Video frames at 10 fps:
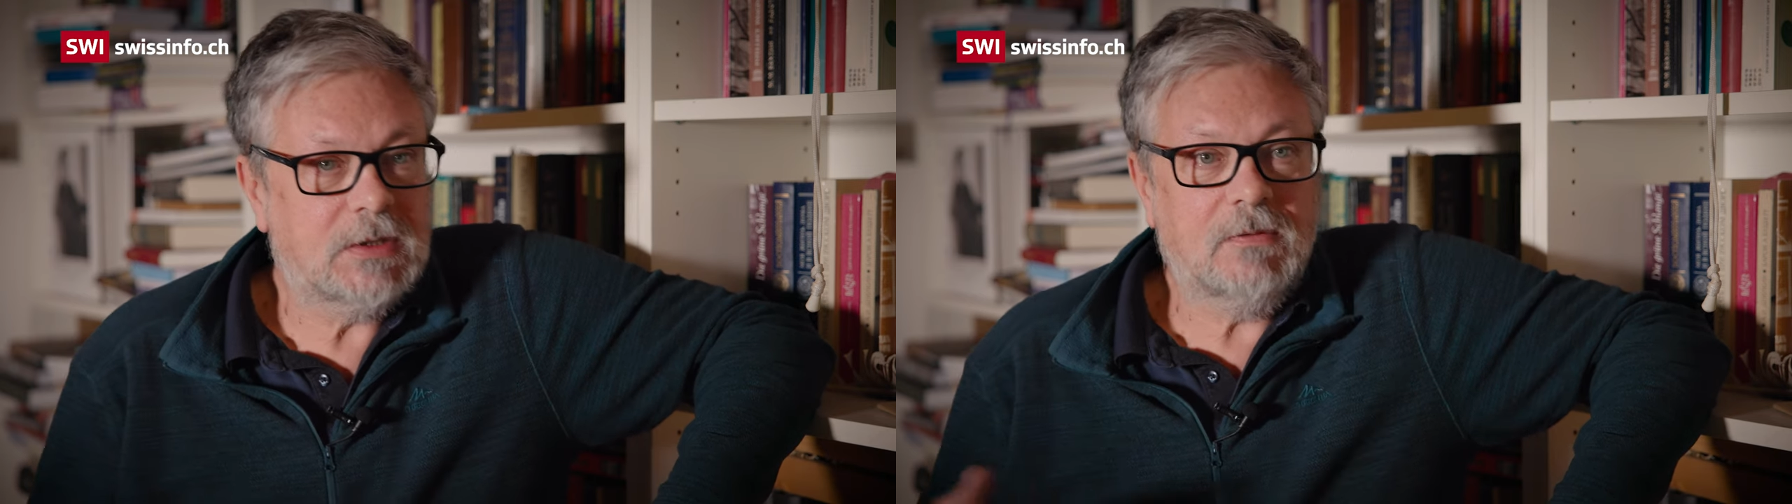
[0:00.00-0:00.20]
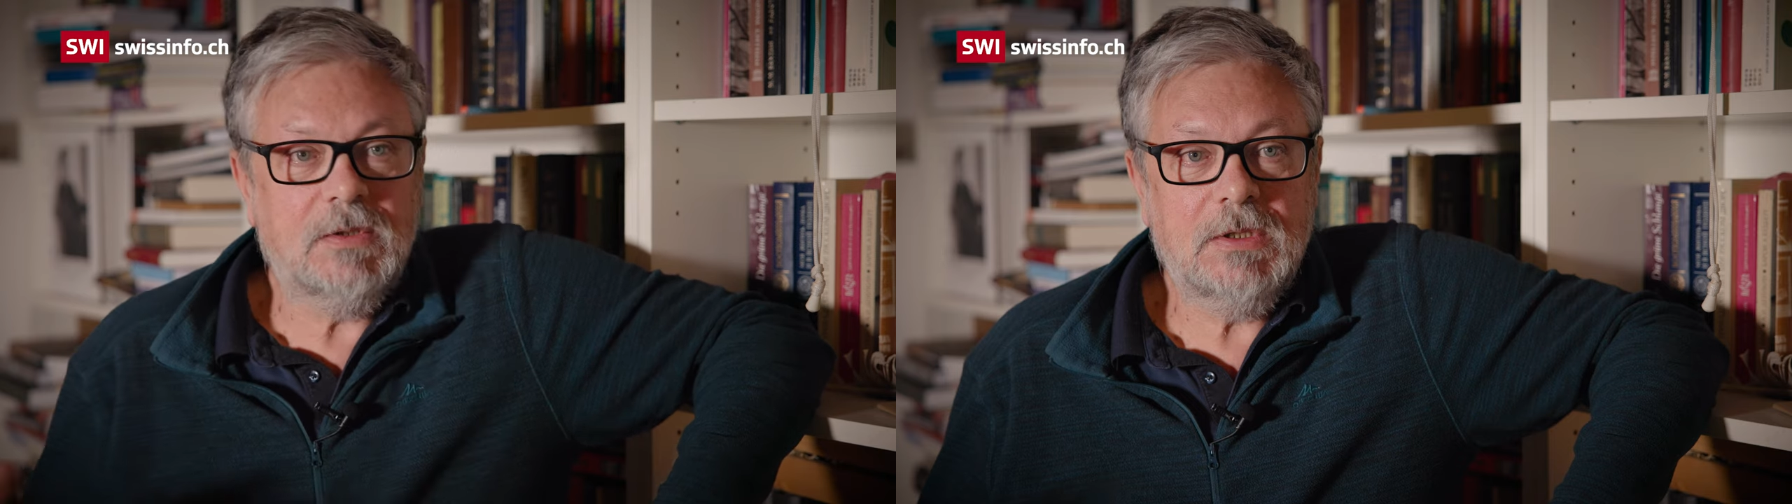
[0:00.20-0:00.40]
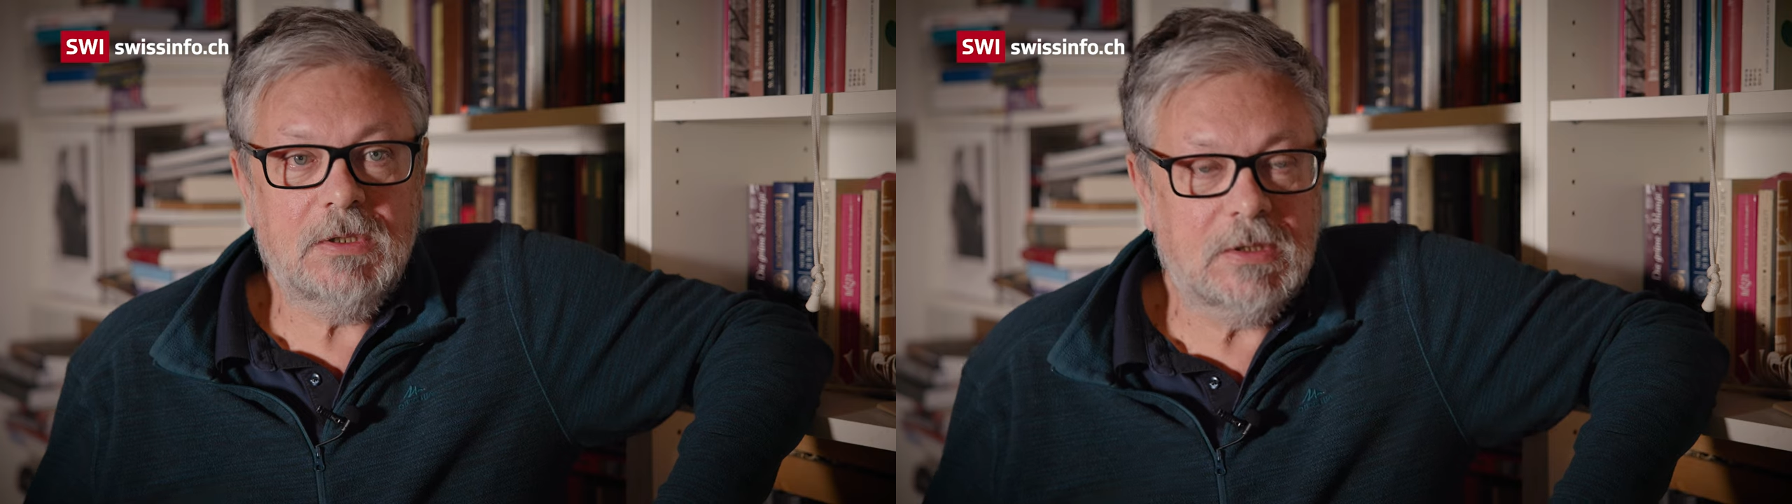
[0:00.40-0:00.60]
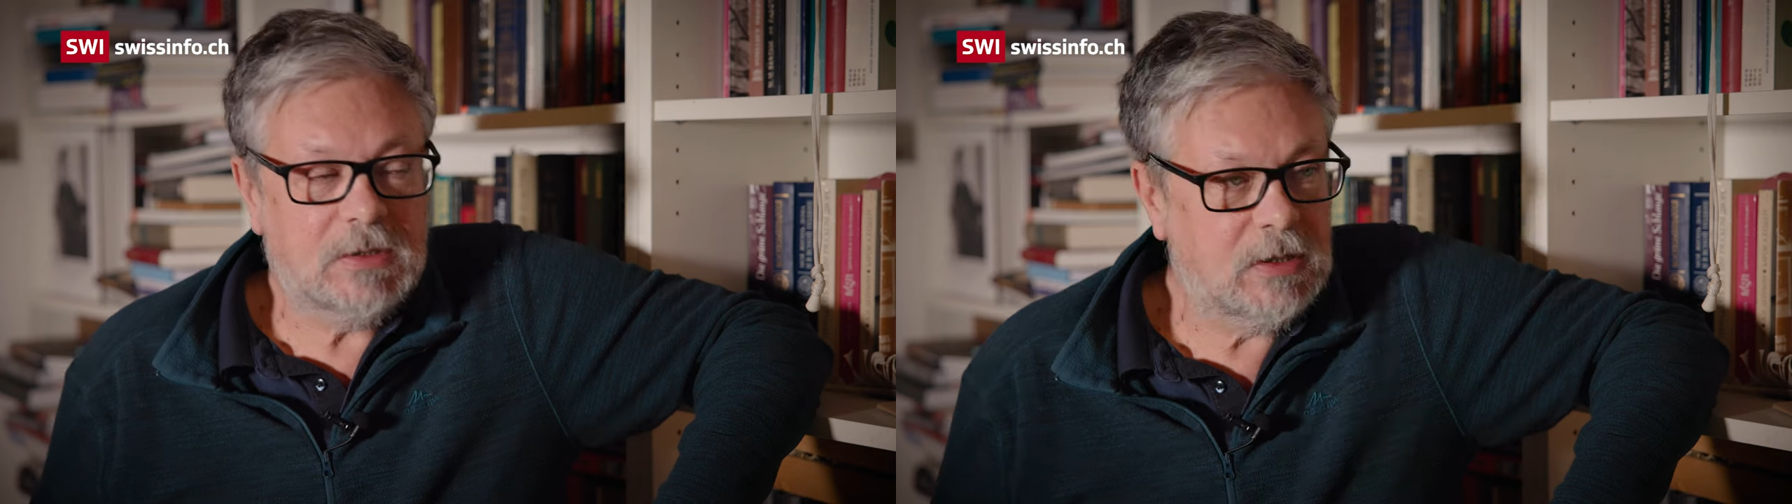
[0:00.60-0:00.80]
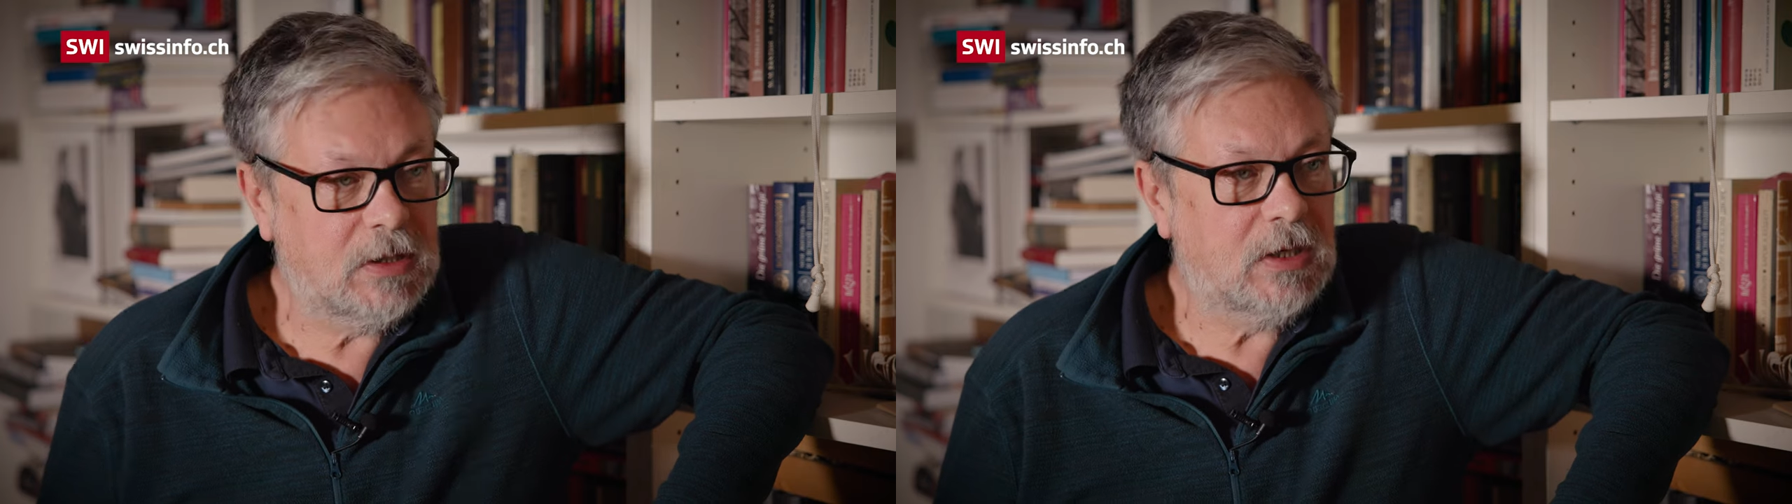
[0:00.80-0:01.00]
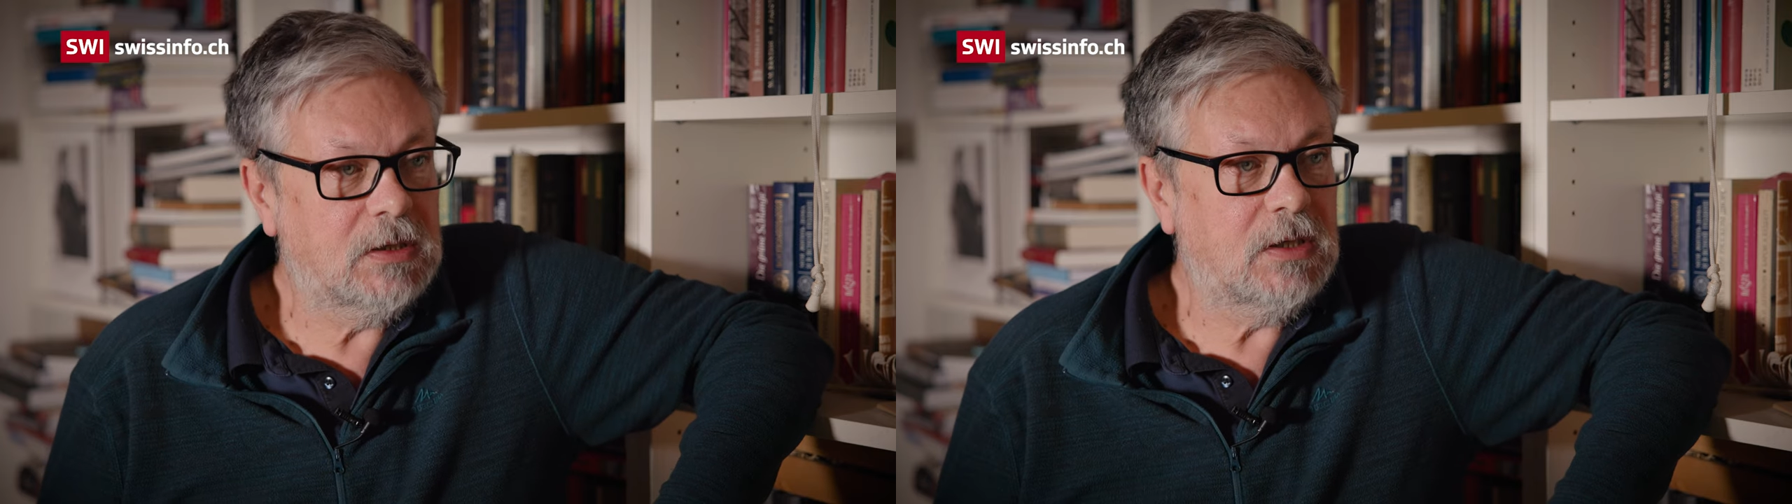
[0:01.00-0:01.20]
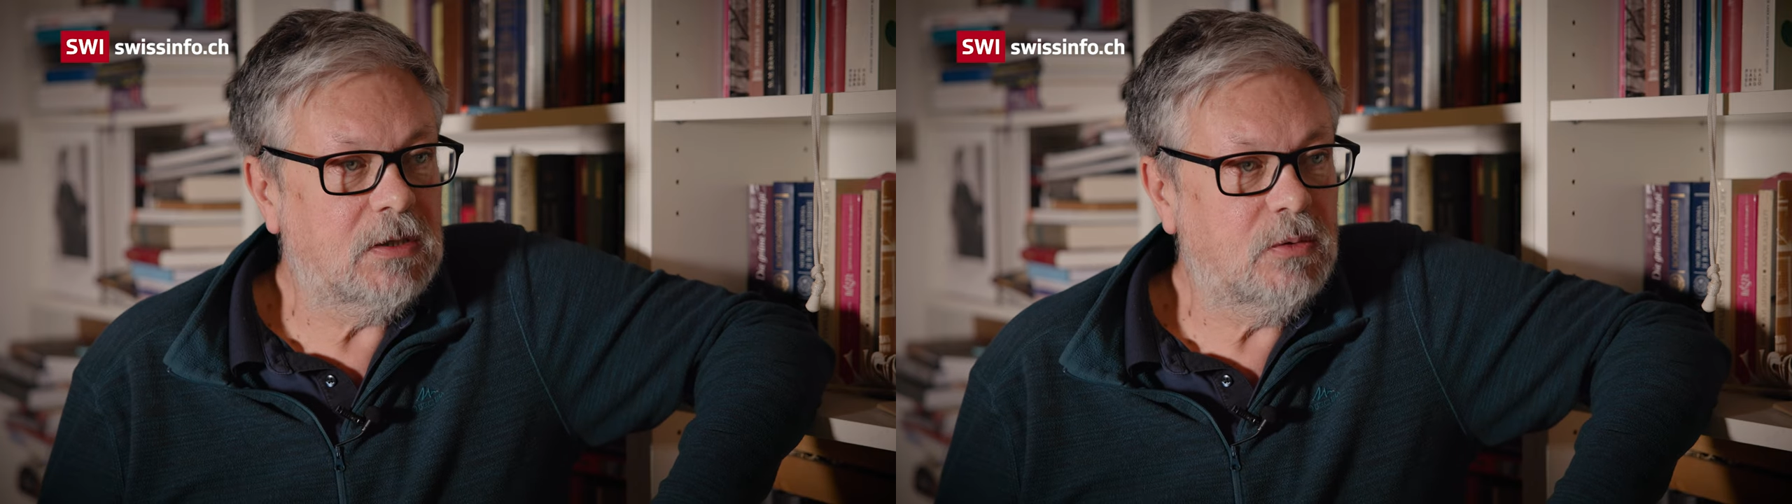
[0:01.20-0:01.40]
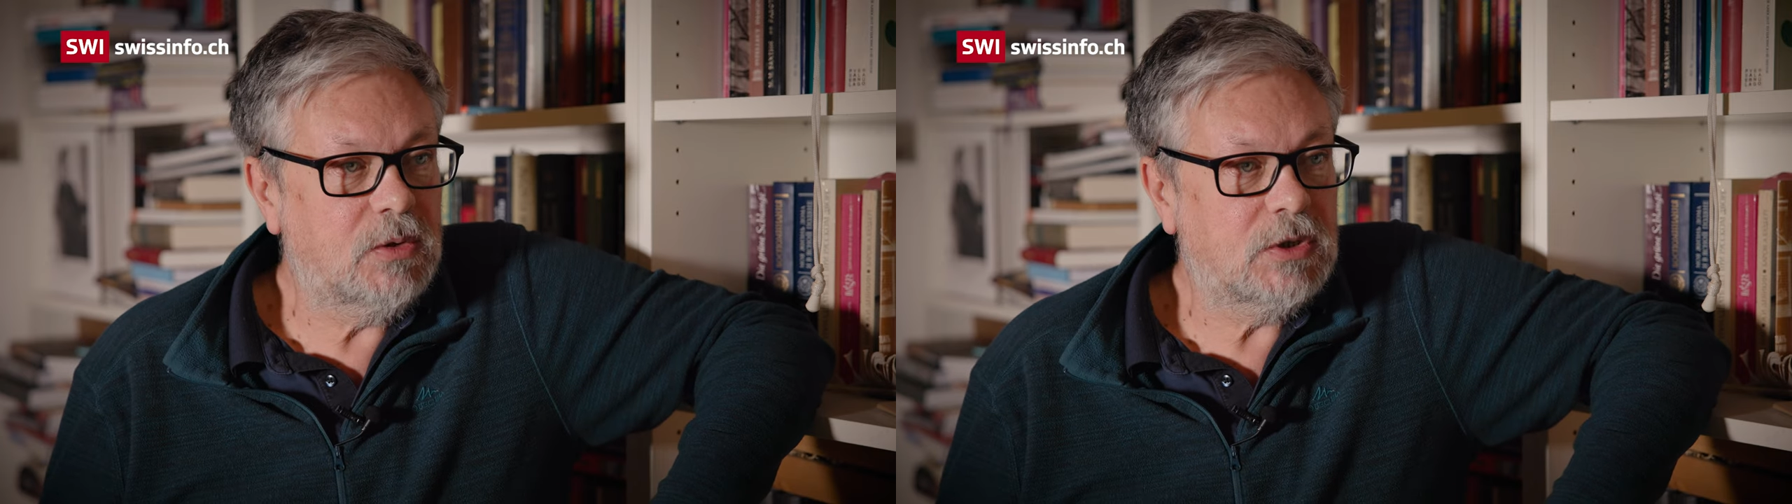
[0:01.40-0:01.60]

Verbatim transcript: For all these years in Russia,